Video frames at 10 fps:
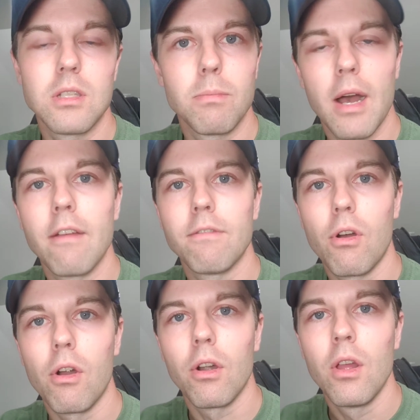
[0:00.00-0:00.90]
is by
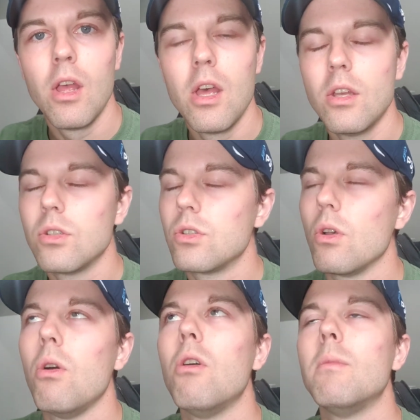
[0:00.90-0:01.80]
far
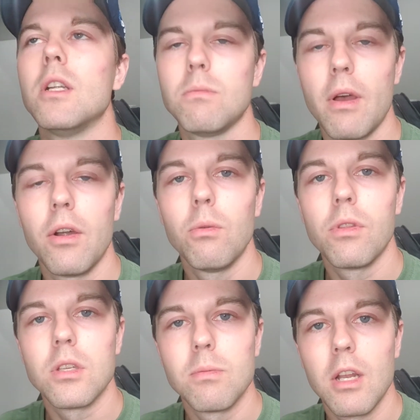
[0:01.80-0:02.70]
so much better with
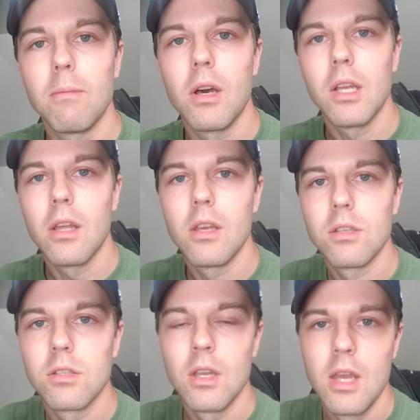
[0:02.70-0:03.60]
us spending money on
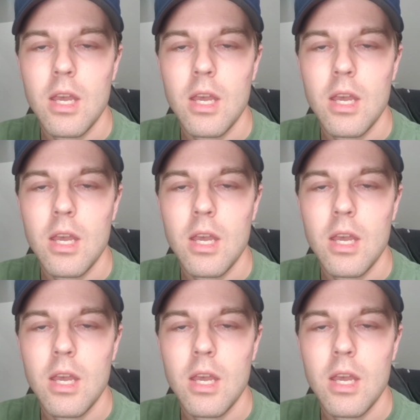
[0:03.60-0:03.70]
this.